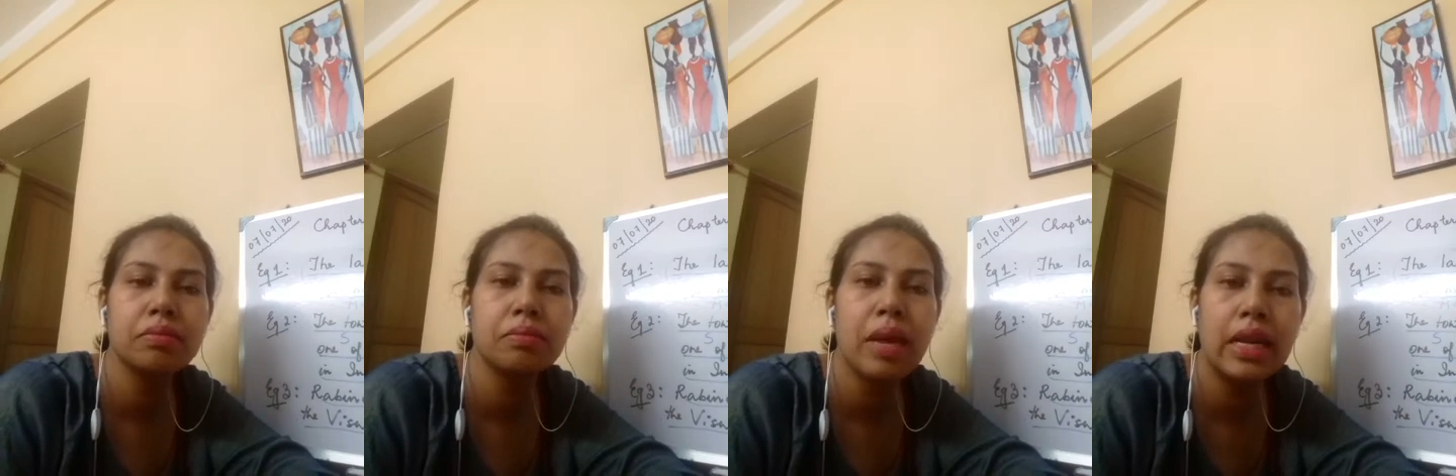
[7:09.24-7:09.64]

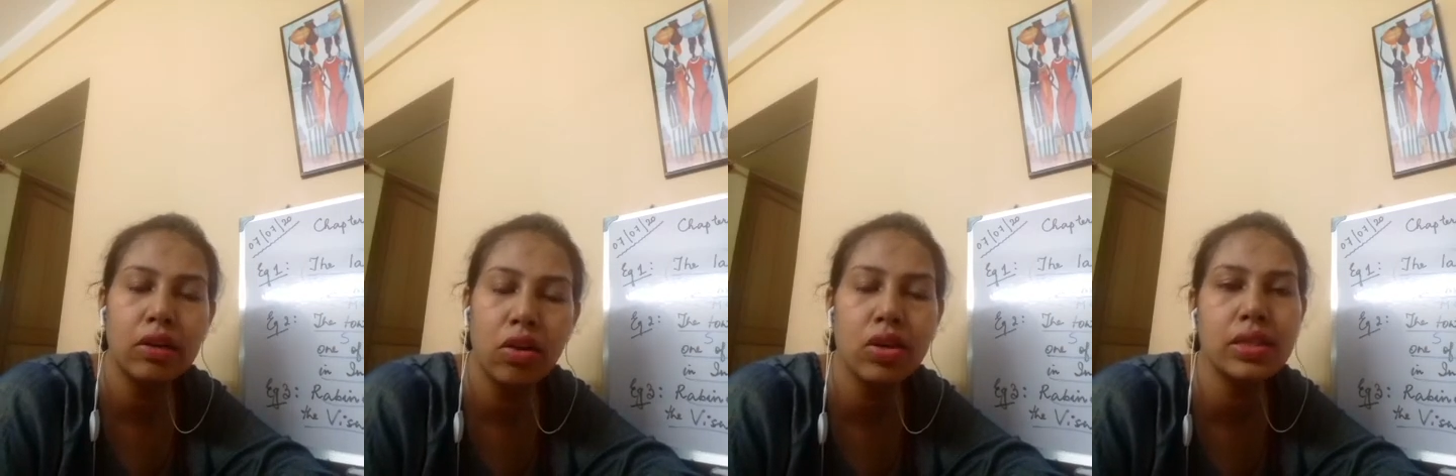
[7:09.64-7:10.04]
main
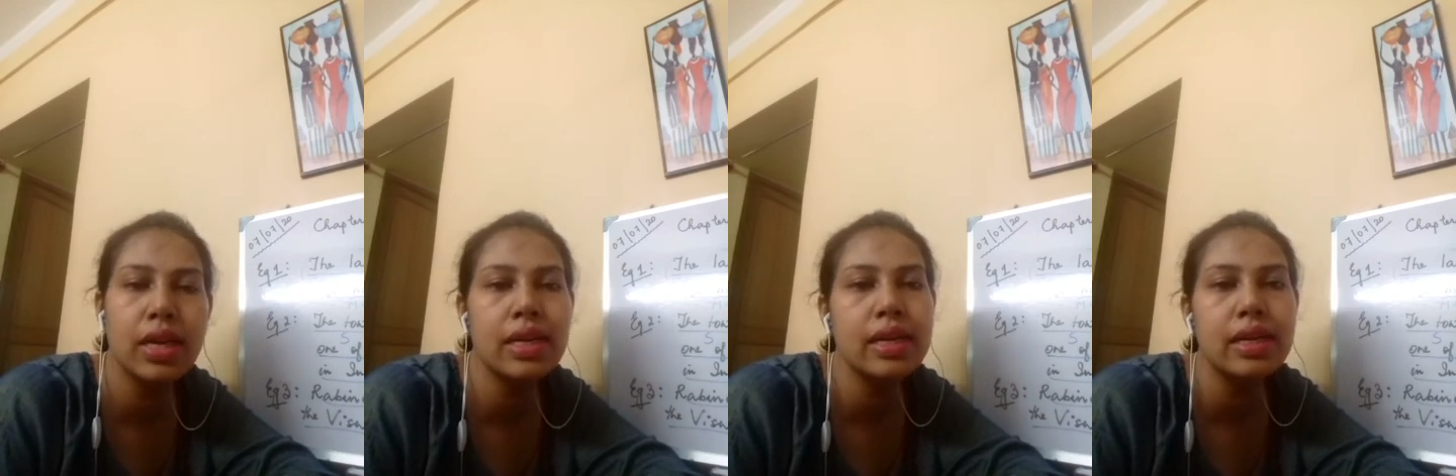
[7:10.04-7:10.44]
clause
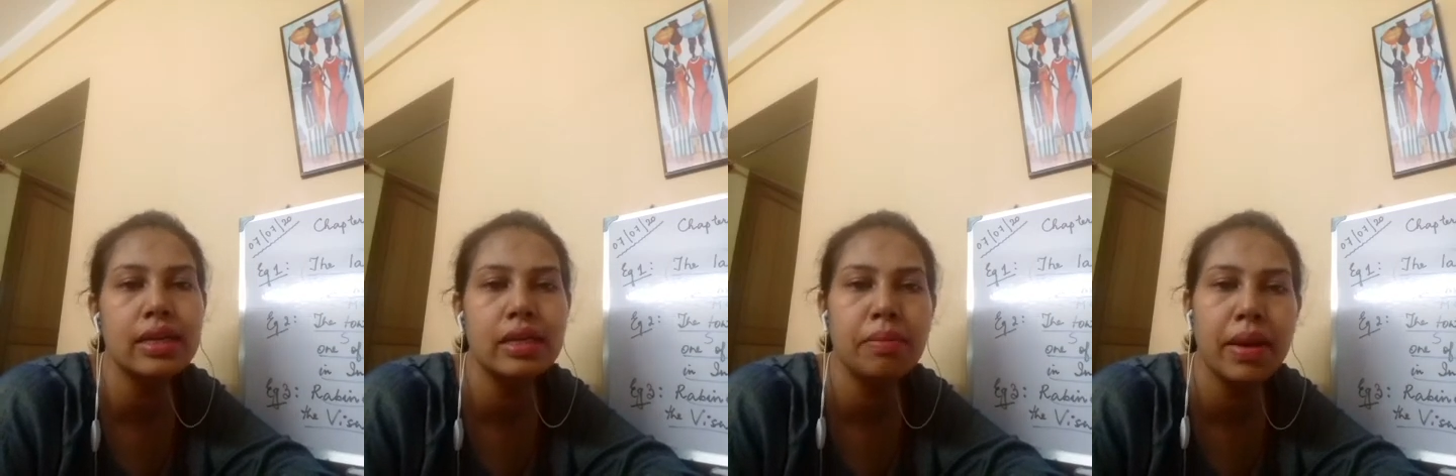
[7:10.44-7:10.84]
and
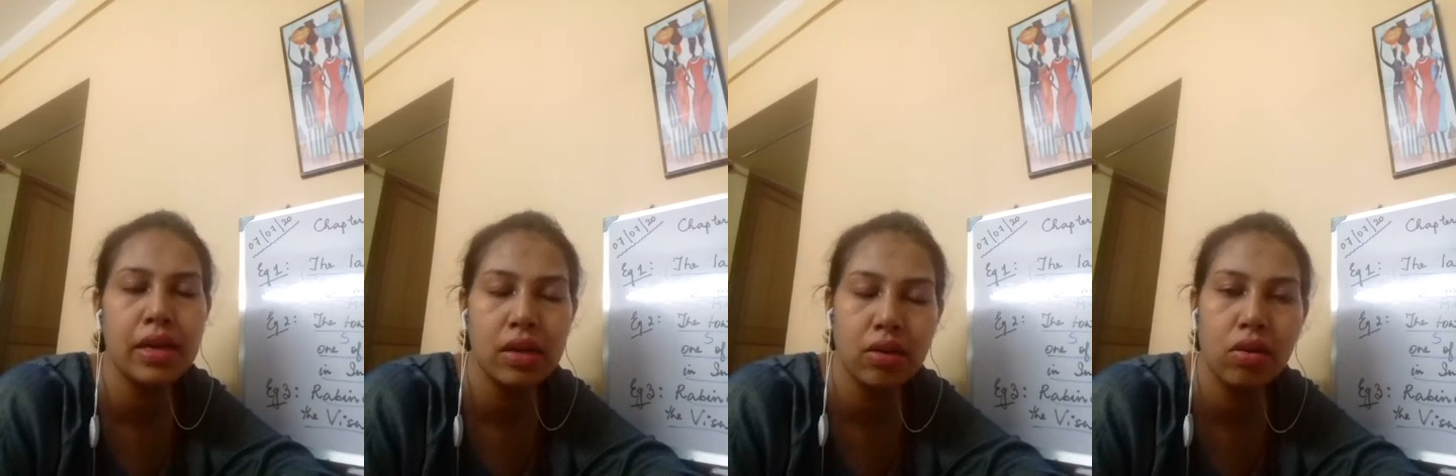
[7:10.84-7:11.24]

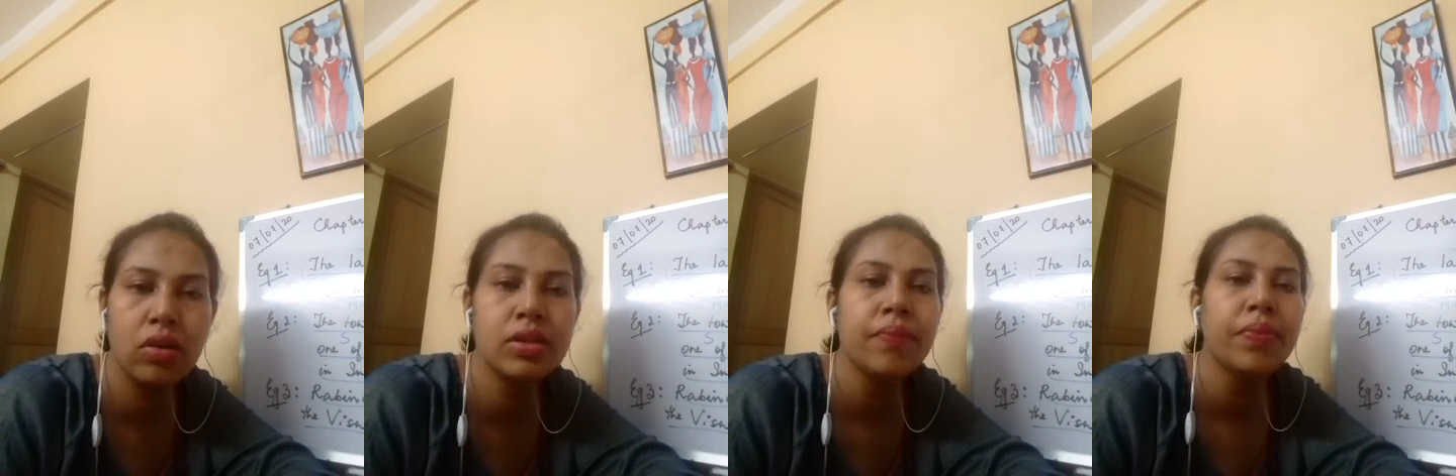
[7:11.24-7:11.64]
dependent
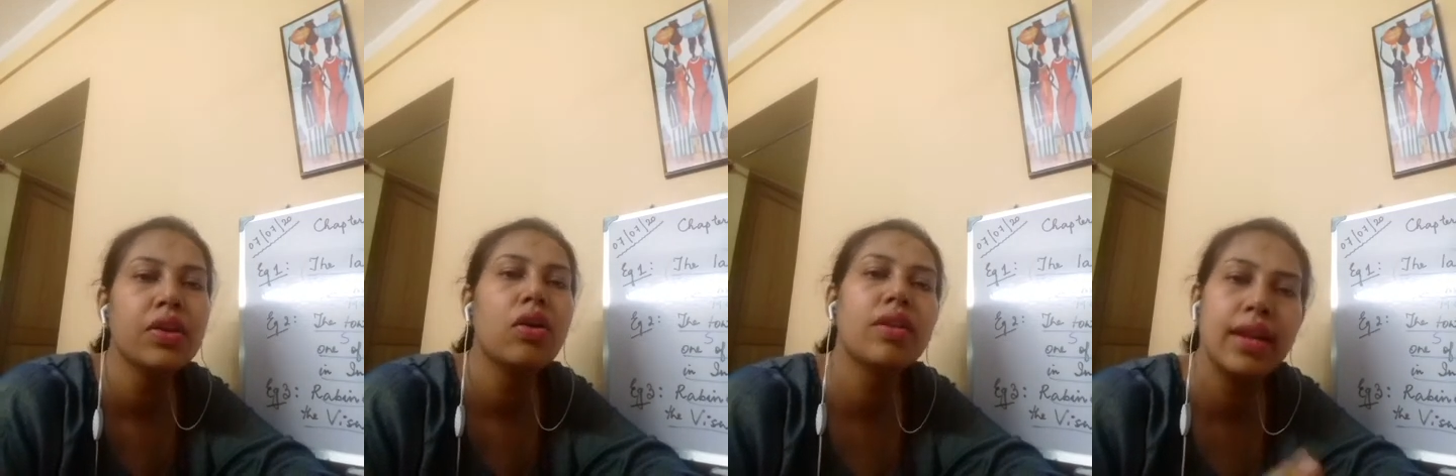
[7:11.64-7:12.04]
clause
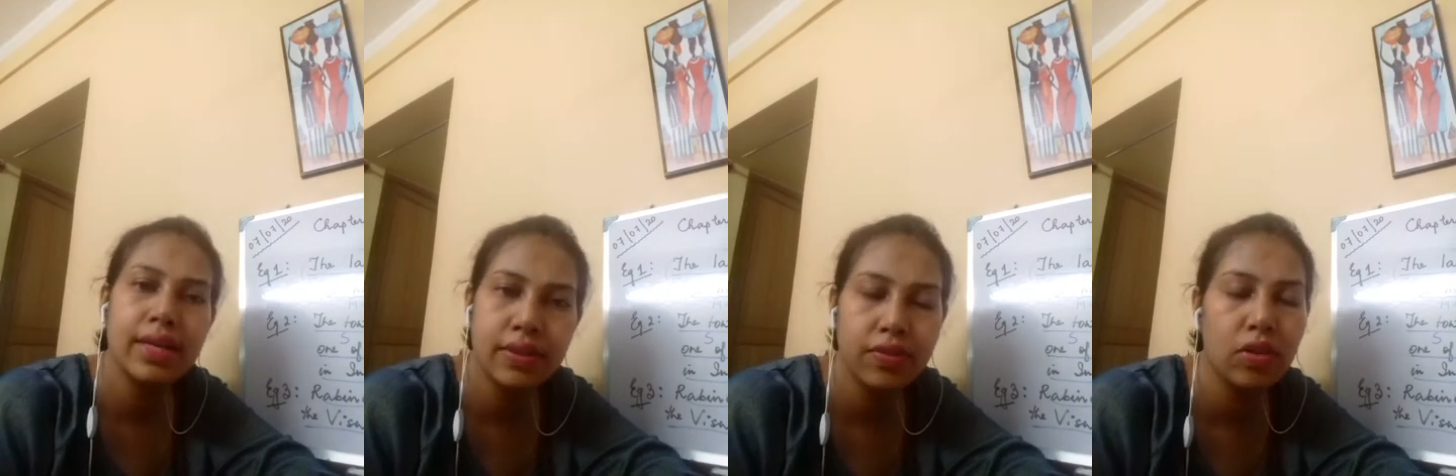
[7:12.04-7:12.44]
or
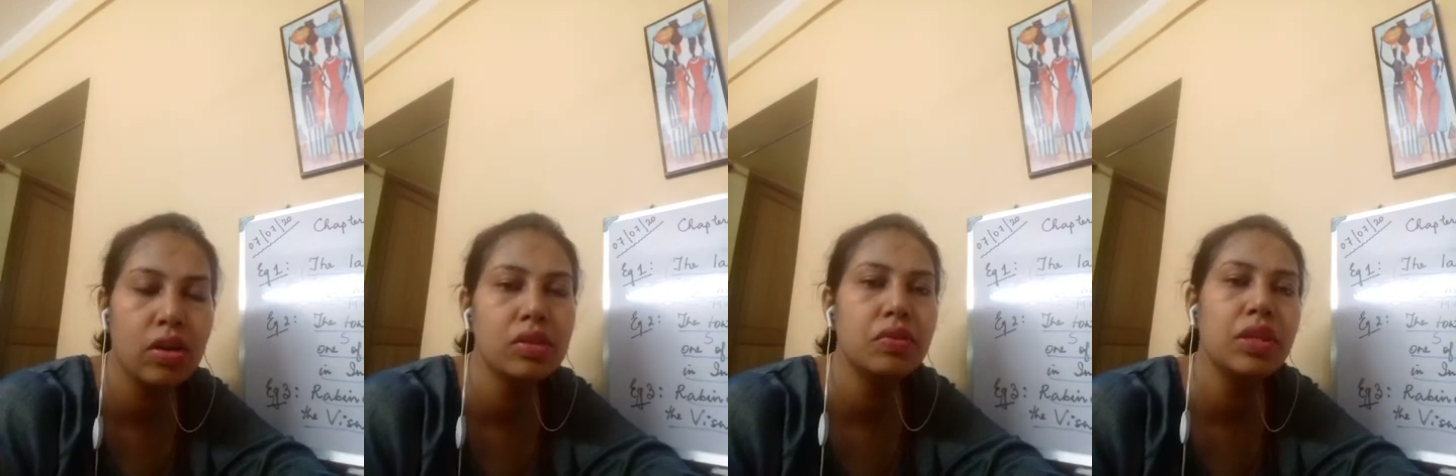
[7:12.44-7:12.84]
relative
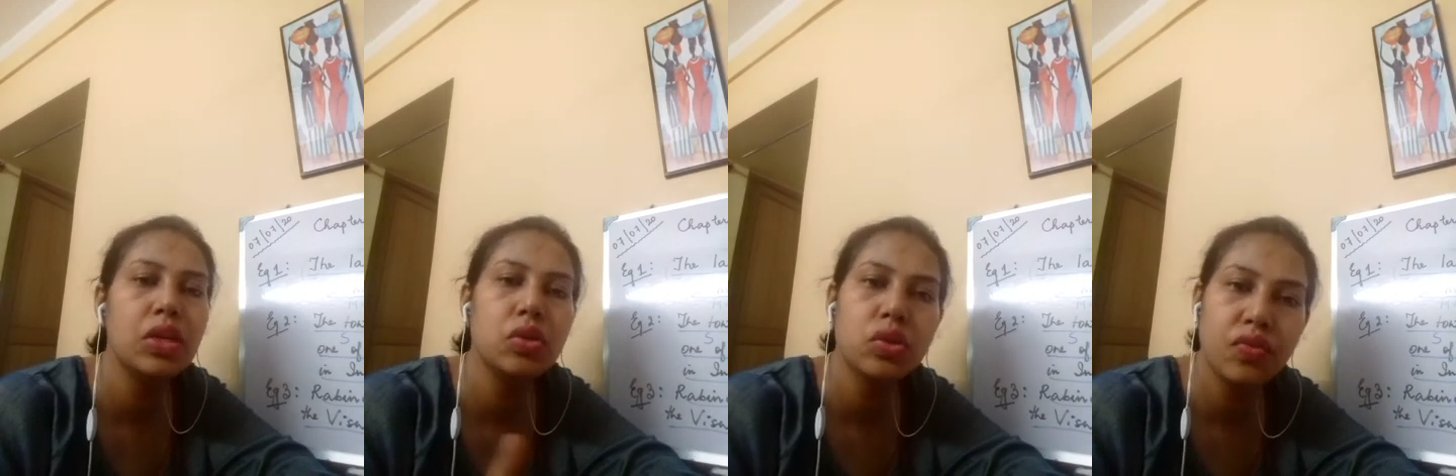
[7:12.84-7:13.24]
clause with the
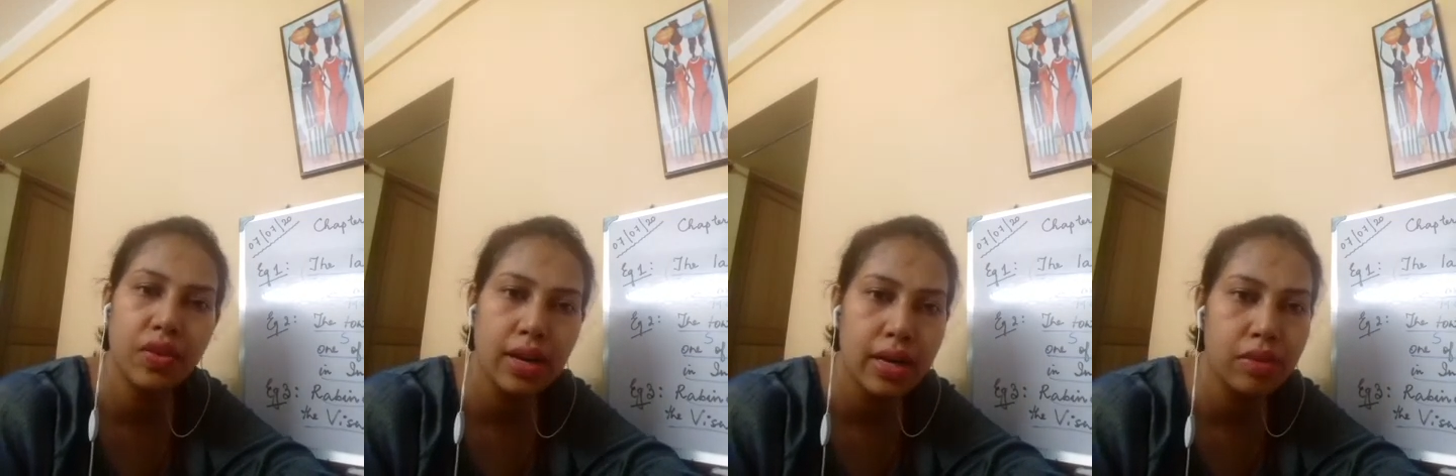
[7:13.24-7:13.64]
use of a
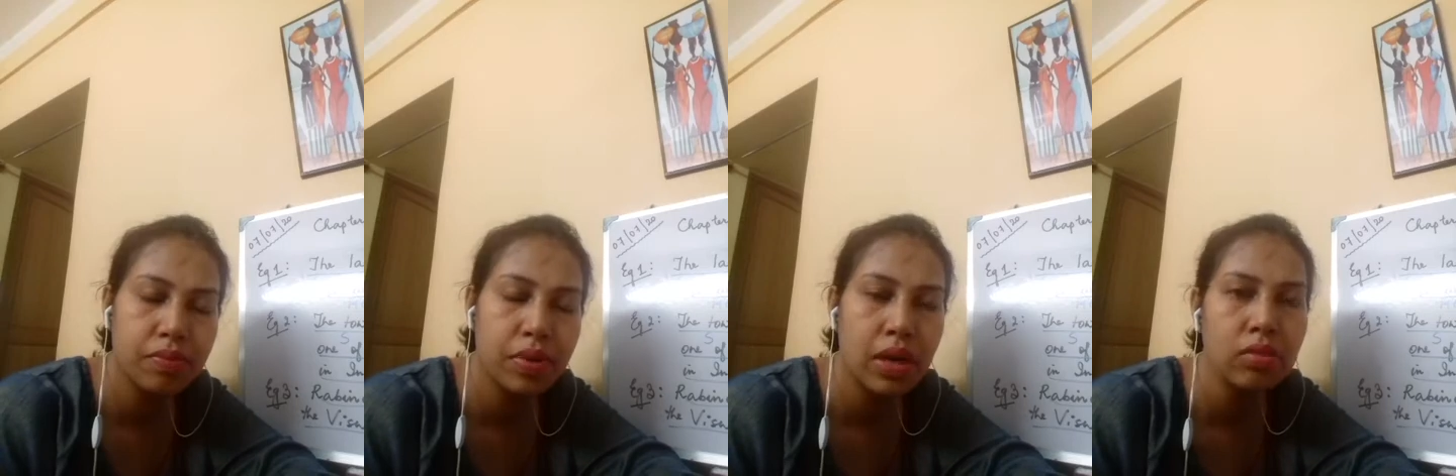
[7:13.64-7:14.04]

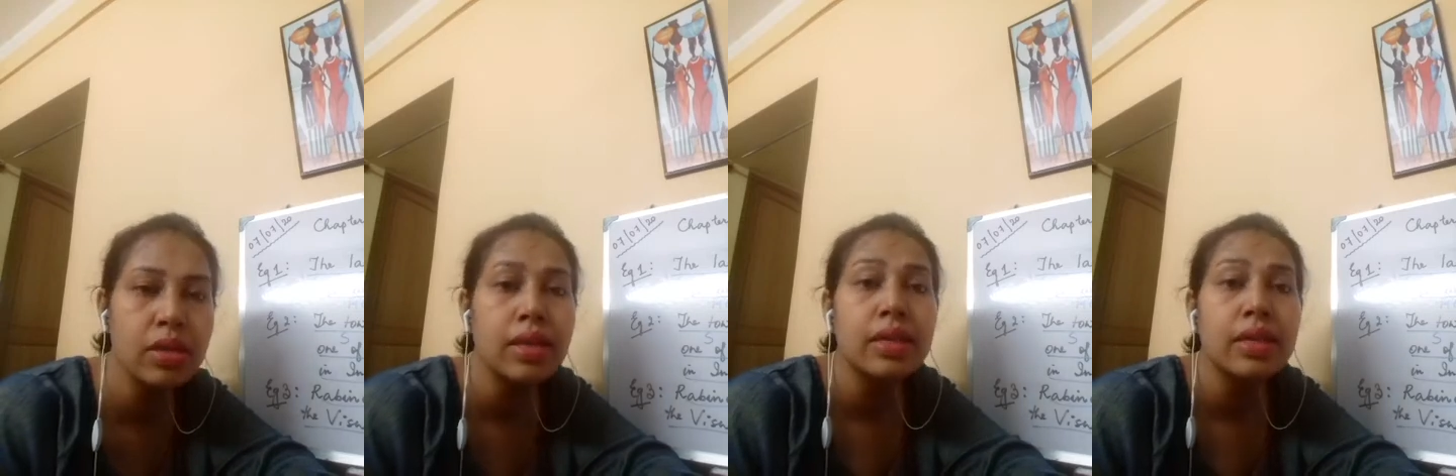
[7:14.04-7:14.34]
relative pronoun.